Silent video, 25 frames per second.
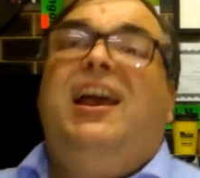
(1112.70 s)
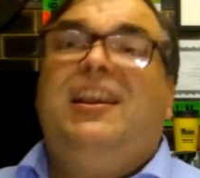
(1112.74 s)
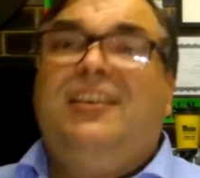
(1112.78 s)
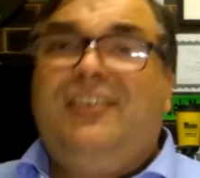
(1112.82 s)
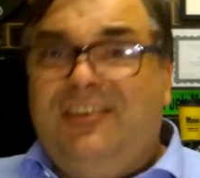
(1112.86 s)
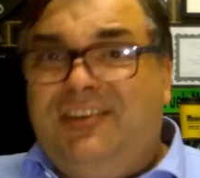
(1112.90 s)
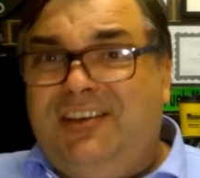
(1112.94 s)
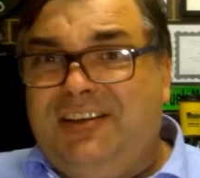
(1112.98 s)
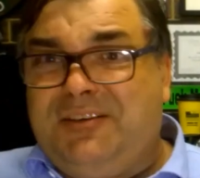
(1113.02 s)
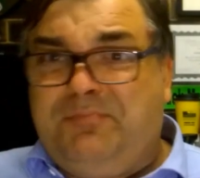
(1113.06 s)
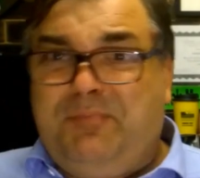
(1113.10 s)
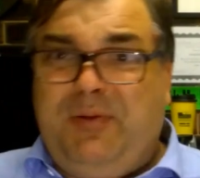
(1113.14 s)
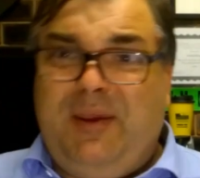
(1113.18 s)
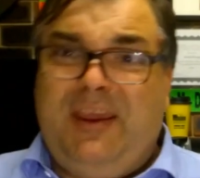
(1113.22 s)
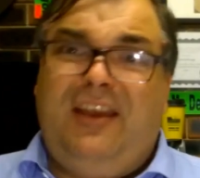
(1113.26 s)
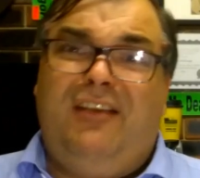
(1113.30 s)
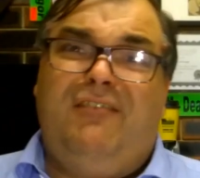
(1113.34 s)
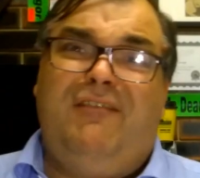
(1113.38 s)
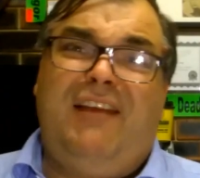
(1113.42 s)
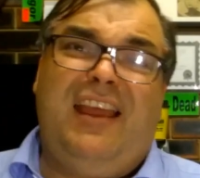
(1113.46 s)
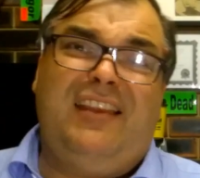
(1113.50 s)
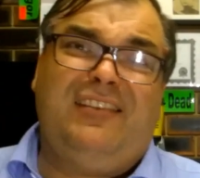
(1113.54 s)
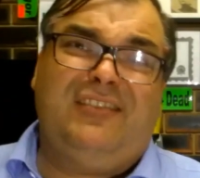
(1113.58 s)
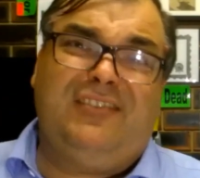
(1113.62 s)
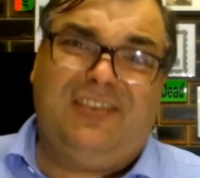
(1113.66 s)
could just peter
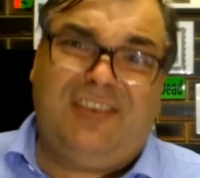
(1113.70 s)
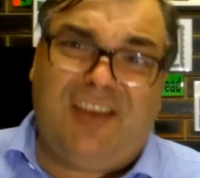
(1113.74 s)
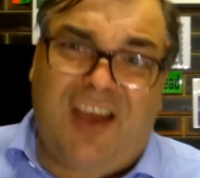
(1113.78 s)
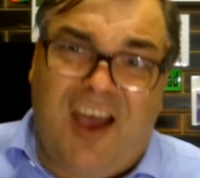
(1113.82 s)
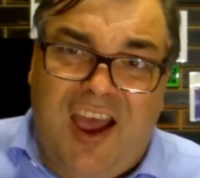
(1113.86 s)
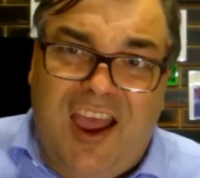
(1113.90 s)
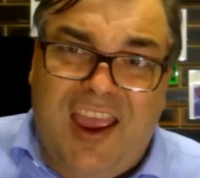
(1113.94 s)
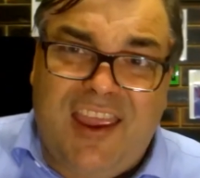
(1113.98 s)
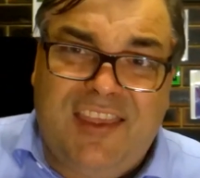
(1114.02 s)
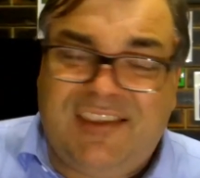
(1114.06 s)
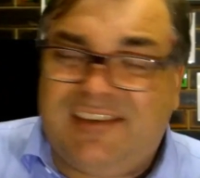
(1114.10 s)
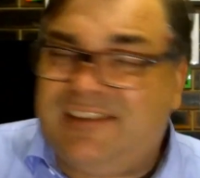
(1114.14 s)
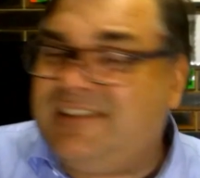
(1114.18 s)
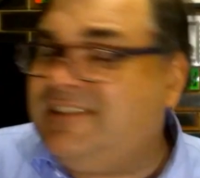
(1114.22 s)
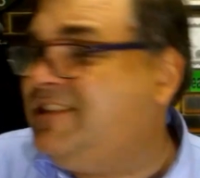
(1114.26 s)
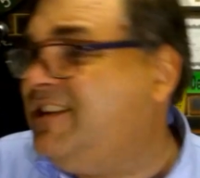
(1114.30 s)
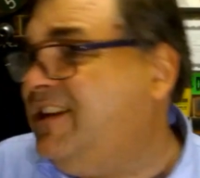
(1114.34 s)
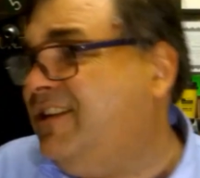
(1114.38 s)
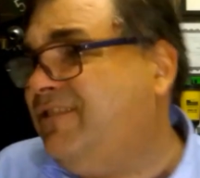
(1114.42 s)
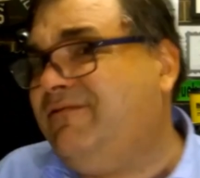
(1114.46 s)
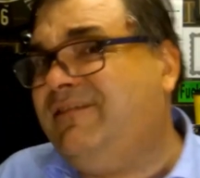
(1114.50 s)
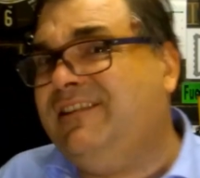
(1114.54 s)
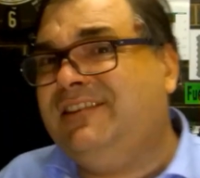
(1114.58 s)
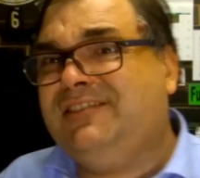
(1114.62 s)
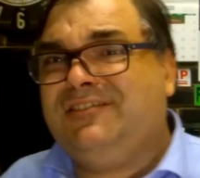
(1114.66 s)
out and die this
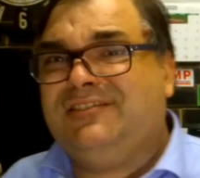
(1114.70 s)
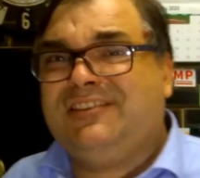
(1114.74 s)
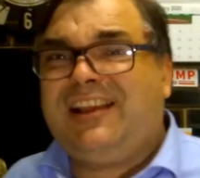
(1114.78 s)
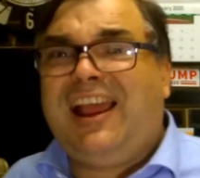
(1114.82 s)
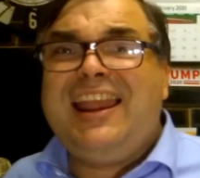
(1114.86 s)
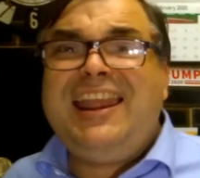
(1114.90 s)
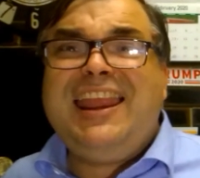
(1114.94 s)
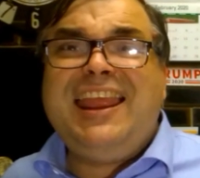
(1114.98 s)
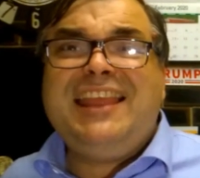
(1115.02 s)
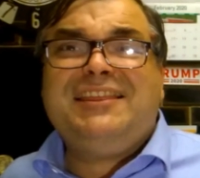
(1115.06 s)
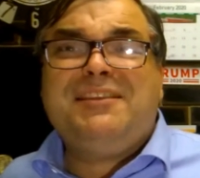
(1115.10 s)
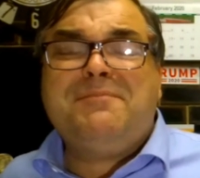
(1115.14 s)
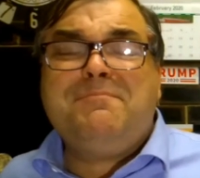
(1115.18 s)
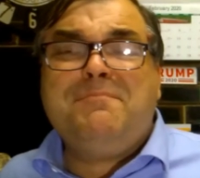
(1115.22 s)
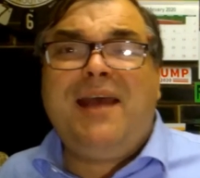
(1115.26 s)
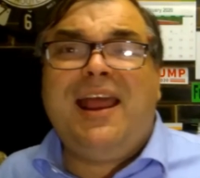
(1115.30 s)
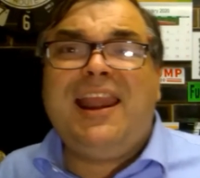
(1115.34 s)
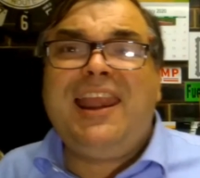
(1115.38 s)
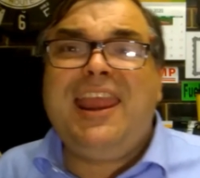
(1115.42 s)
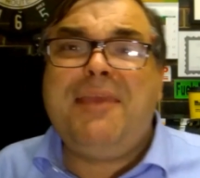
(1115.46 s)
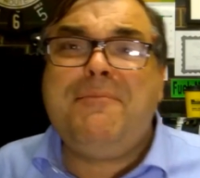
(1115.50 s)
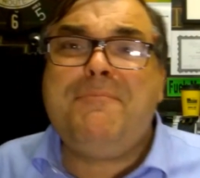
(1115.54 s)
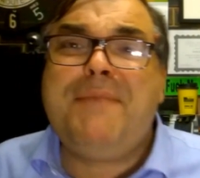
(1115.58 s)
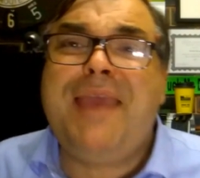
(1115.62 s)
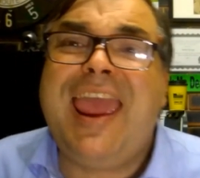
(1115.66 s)
series because I need the
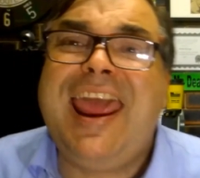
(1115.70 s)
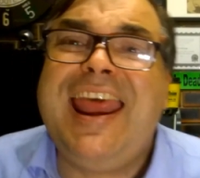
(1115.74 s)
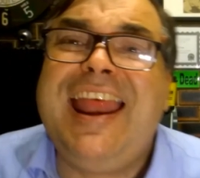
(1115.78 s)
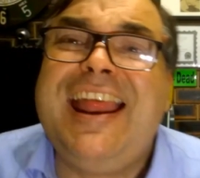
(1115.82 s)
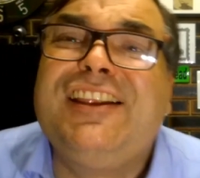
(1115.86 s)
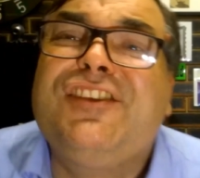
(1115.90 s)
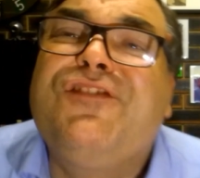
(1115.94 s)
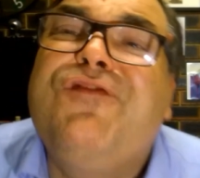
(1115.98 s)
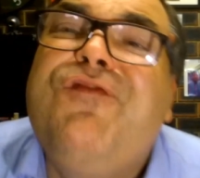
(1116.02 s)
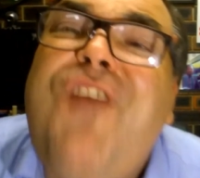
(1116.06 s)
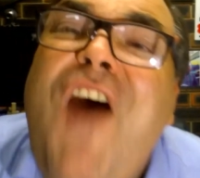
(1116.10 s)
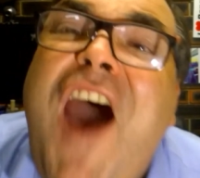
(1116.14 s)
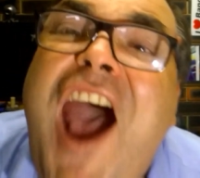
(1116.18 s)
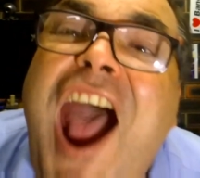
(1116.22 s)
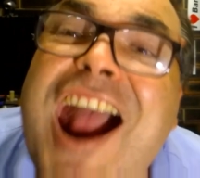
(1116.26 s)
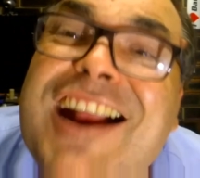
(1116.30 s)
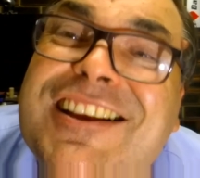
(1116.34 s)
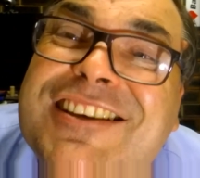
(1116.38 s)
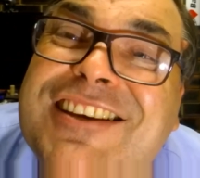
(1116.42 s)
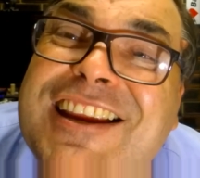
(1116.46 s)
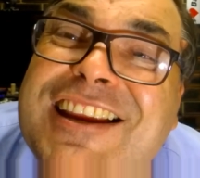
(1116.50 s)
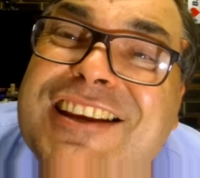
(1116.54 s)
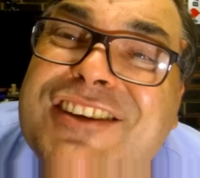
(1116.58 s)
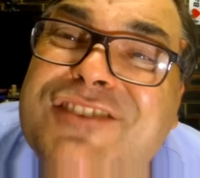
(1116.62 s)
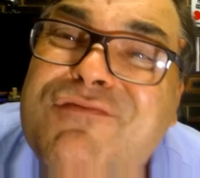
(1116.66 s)
money, man. It's
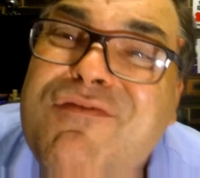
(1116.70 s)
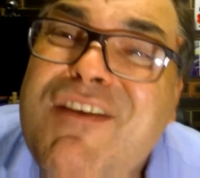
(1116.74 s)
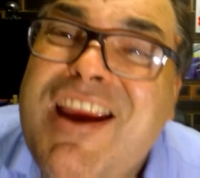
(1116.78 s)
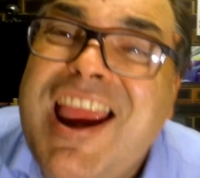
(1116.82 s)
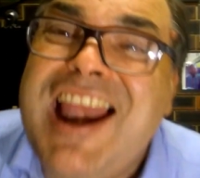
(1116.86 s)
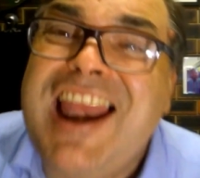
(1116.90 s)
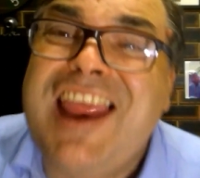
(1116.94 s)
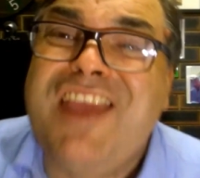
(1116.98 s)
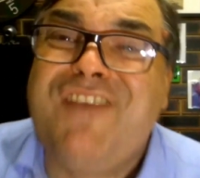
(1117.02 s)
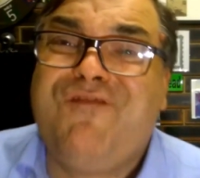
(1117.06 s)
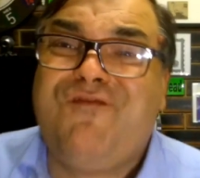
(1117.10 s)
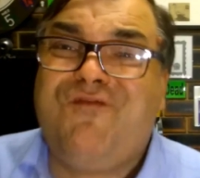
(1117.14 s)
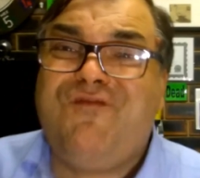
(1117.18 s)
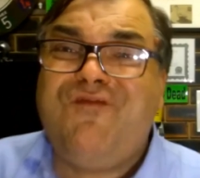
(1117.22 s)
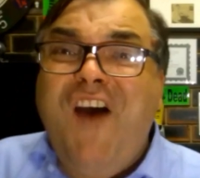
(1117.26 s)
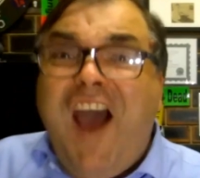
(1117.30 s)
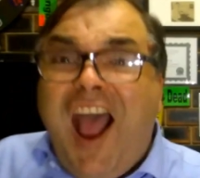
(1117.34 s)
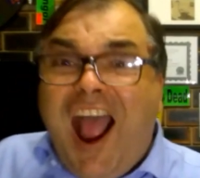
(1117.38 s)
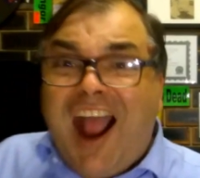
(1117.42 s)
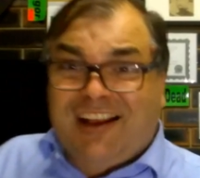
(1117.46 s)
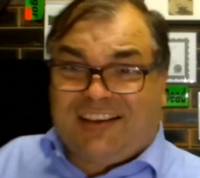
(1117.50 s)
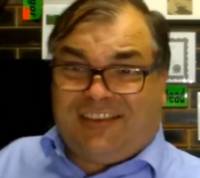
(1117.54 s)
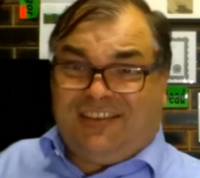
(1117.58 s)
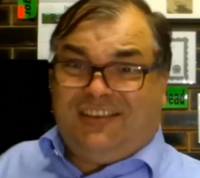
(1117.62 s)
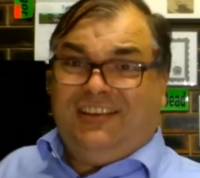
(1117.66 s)
fucked. It's really
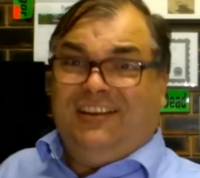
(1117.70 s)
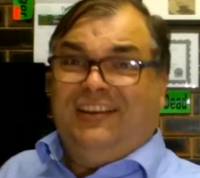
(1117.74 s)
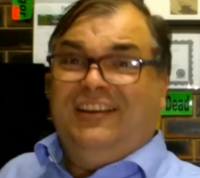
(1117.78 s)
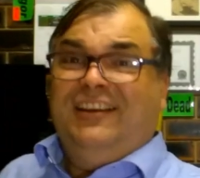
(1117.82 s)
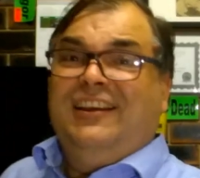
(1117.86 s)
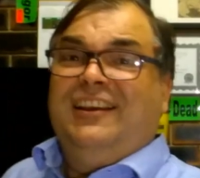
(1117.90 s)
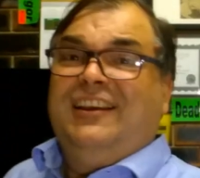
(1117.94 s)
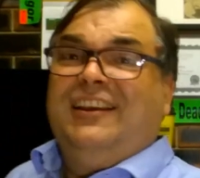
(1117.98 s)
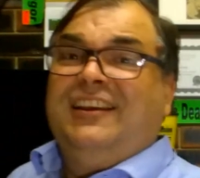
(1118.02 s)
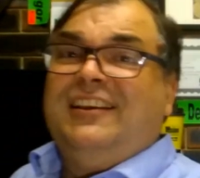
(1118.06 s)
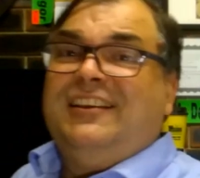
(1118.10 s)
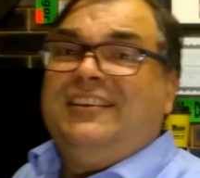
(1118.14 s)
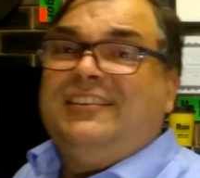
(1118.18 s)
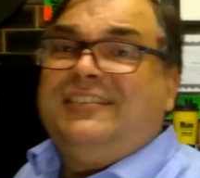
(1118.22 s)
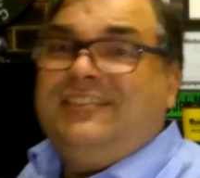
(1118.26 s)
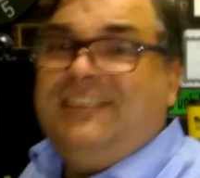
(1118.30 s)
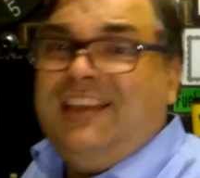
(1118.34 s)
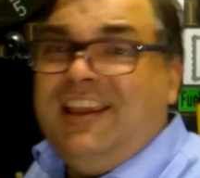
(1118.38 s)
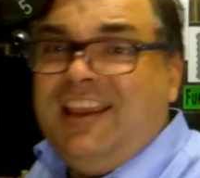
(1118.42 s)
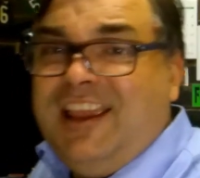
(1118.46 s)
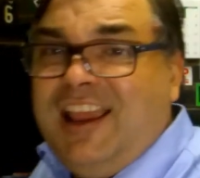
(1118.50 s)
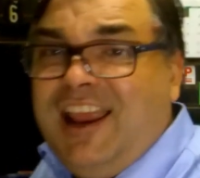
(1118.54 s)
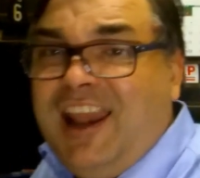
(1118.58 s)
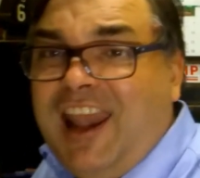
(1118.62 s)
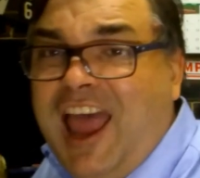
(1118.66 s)
fucked.
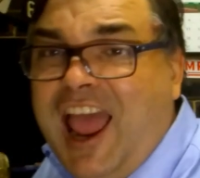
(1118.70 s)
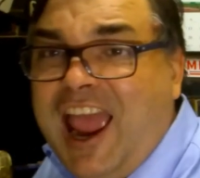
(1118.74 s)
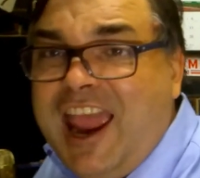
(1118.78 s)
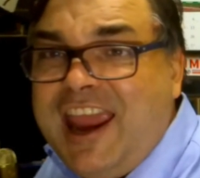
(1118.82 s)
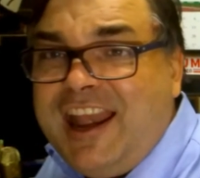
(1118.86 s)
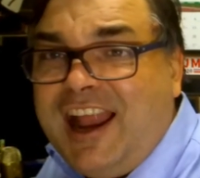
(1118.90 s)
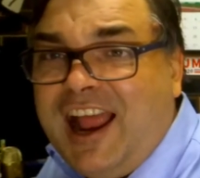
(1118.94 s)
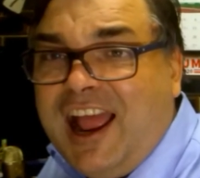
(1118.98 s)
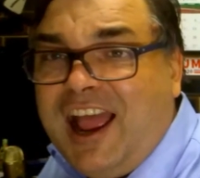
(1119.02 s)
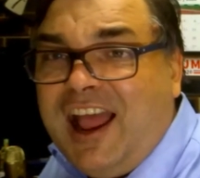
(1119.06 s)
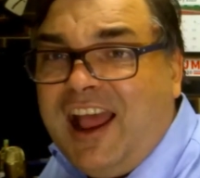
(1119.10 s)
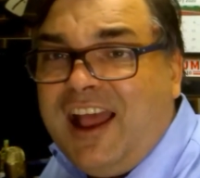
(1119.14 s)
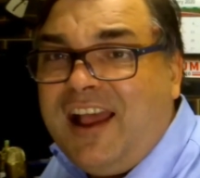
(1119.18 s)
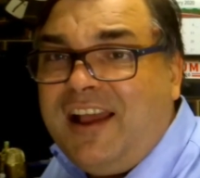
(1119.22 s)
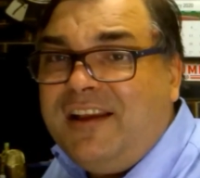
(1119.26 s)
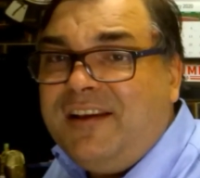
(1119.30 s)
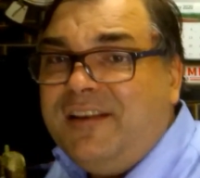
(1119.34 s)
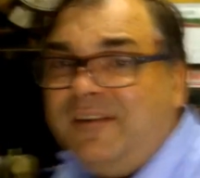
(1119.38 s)
See you later.